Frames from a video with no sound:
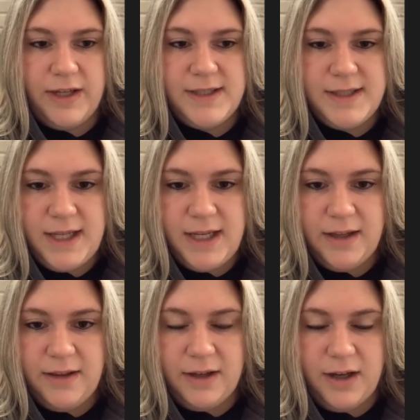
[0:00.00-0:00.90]

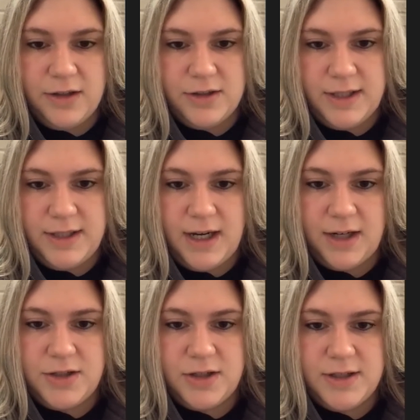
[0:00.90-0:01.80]
see the Gunderson
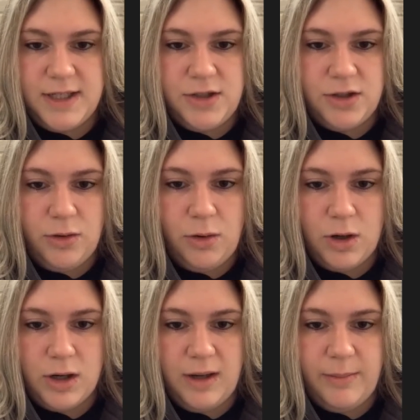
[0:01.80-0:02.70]
doctors in
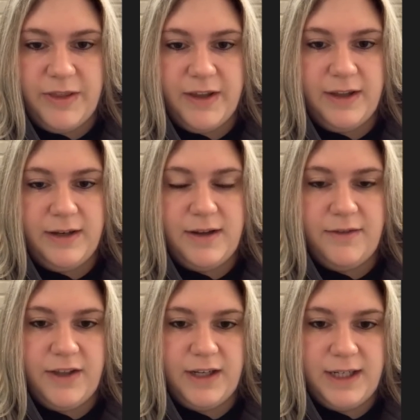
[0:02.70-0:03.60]
Decorah, but then
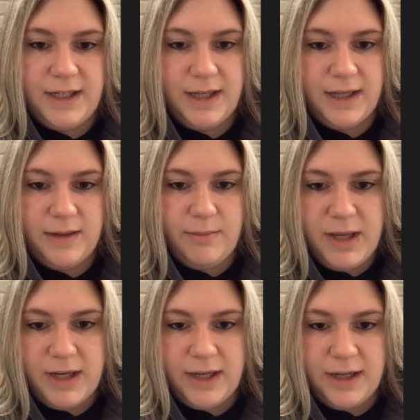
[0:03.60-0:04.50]
if they need to get
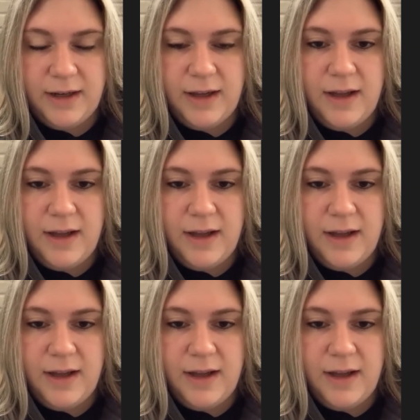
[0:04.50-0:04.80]
admitted,